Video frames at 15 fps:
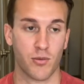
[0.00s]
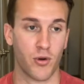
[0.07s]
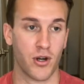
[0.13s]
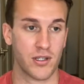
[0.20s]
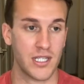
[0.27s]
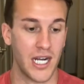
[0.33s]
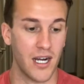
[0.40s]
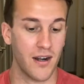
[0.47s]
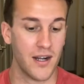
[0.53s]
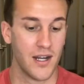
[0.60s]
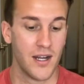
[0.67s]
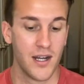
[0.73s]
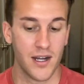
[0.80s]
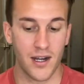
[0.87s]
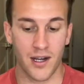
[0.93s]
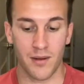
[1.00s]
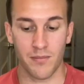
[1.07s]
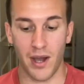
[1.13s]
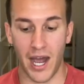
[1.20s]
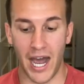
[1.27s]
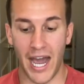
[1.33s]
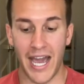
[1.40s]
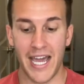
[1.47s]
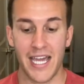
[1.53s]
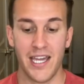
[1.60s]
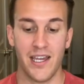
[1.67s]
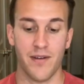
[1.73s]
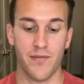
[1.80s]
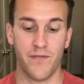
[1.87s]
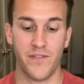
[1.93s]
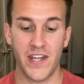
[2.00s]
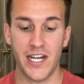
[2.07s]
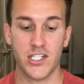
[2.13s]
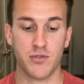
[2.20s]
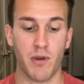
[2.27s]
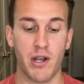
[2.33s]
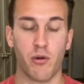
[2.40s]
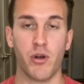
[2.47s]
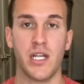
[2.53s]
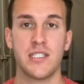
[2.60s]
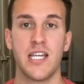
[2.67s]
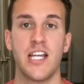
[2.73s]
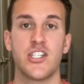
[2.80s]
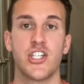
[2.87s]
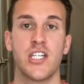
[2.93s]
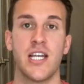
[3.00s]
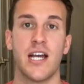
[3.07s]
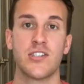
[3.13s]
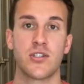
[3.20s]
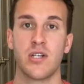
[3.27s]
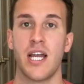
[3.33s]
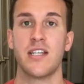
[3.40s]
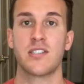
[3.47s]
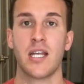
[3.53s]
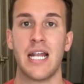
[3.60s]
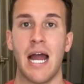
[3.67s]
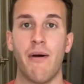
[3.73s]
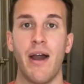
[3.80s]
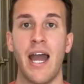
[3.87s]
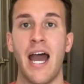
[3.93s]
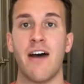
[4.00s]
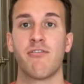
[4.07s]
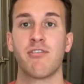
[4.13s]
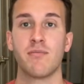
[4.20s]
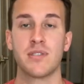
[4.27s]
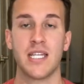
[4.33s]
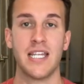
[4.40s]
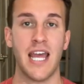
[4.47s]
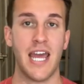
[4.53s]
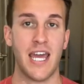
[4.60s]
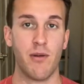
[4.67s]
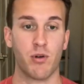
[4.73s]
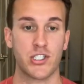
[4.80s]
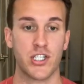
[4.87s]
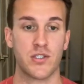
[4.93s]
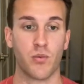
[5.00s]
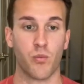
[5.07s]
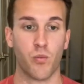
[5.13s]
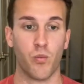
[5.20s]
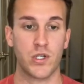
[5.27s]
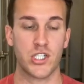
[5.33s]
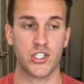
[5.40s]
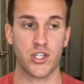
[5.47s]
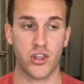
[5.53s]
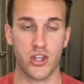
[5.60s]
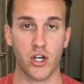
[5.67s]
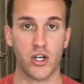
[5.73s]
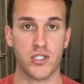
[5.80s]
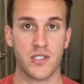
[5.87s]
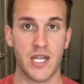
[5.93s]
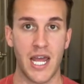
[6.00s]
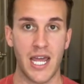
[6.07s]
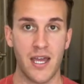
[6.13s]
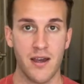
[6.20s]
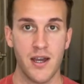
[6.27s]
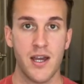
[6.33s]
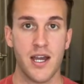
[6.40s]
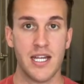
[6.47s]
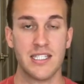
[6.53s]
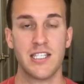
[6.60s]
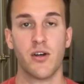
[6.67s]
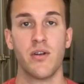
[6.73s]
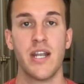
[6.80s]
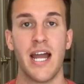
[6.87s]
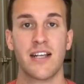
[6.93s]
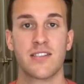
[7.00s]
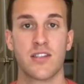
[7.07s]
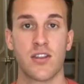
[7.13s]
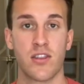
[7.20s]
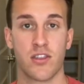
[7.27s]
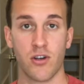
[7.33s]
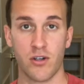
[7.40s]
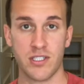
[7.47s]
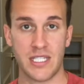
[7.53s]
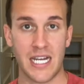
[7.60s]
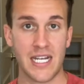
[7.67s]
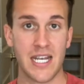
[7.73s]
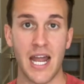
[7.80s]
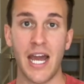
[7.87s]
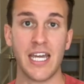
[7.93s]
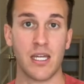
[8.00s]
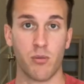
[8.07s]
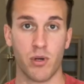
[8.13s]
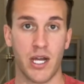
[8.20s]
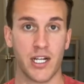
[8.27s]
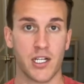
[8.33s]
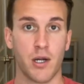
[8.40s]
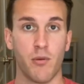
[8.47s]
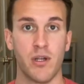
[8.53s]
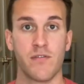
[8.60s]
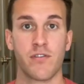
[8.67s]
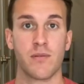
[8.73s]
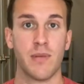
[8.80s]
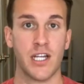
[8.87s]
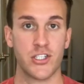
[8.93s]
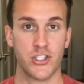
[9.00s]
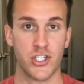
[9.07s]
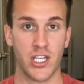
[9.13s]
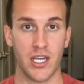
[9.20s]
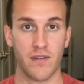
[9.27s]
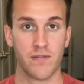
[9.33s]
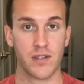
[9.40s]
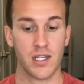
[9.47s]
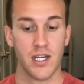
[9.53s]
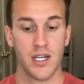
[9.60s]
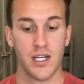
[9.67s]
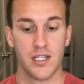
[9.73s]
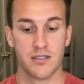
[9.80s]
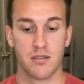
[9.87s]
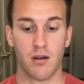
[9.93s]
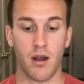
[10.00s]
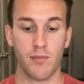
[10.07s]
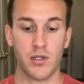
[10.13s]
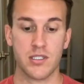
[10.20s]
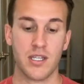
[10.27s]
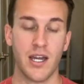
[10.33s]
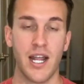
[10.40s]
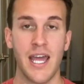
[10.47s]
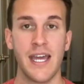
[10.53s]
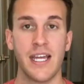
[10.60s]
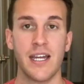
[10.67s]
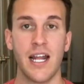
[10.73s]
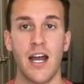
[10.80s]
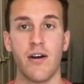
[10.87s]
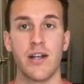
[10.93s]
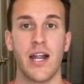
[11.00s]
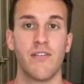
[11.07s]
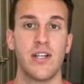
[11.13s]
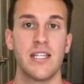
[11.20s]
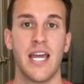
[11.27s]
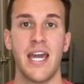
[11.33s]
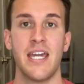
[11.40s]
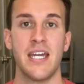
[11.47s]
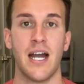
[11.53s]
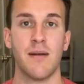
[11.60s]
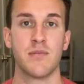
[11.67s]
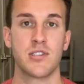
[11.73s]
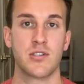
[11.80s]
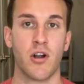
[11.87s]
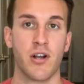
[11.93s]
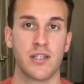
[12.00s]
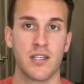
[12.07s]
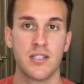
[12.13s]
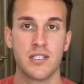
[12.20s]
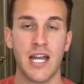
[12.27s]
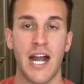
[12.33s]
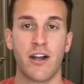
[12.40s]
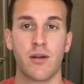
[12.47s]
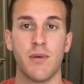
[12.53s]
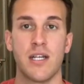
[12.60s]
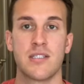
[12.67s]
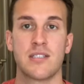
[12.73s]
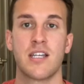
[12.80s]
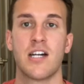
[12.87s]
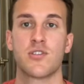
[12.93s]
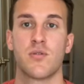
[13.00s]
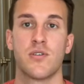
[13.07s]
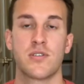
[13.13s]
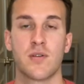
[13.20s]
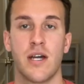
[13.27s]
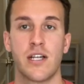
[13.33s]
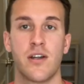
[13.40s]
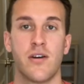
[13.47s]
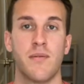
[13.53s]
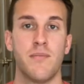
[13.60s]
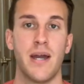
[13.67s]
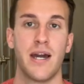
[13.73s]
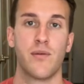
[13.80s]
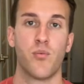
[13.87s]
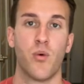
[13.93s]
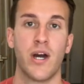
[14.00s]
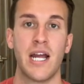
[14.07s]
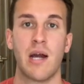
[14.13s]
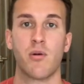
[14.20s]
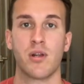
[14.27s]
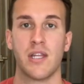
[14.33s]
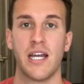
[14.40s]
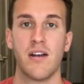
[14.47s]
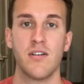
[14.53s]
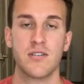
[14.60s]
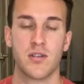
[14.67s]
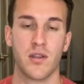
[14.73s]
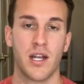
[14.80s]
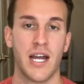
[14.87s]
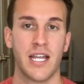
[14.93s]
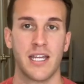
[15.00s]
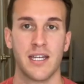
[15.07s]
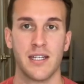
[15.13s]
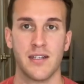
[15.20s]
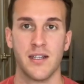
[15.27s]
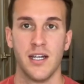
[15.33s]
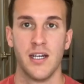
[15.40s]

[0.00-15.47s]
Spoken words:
there. I finished my orientation yesterday, so now I have from today, which is Thursday, until next Thursday night when I go in for my shift. So I'm just kind of hanging out every day. I'm starting to stagger my schedule so I go to bed 1 hour later so that I can